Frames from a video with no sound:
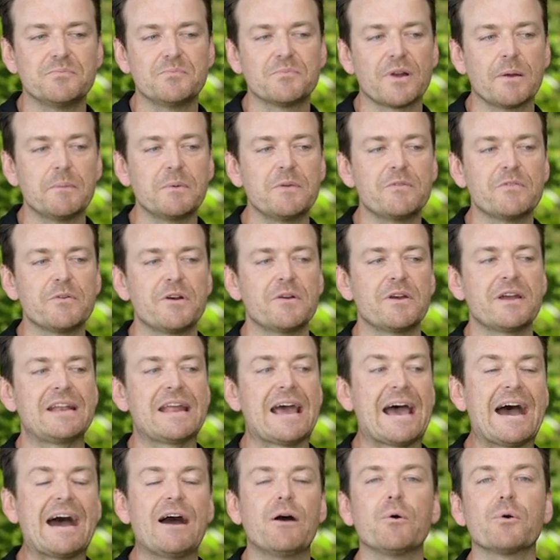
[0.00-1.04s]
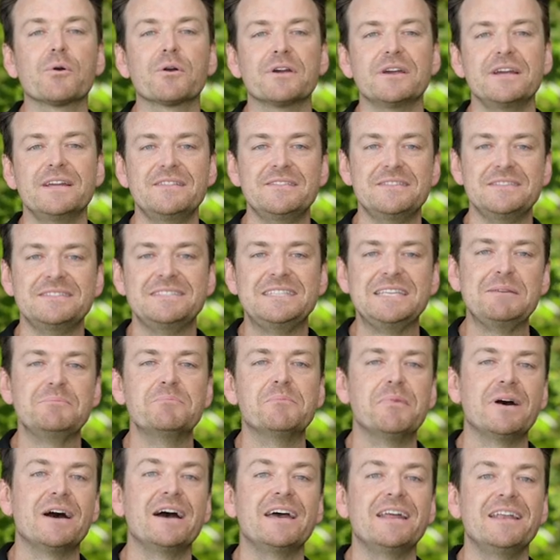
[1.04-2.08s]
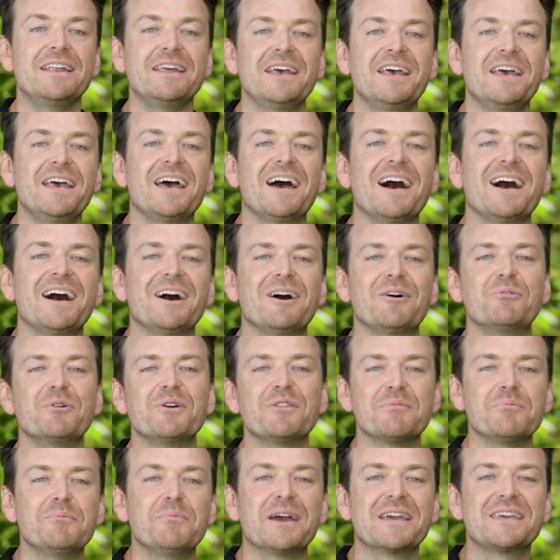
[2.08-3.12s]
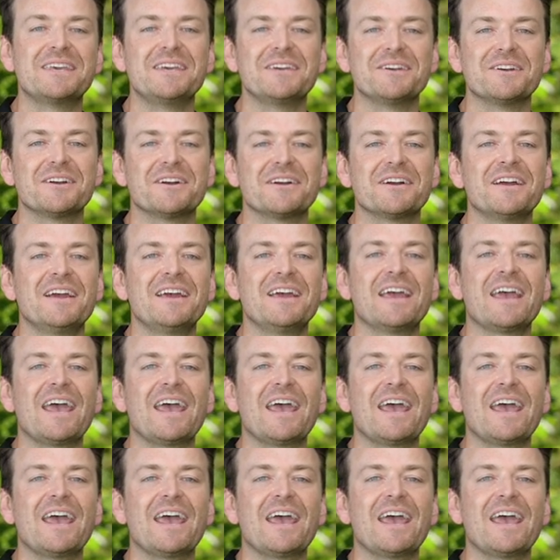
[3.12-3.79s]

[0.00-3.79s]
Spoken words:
probably for an hour in deep mud with my gear.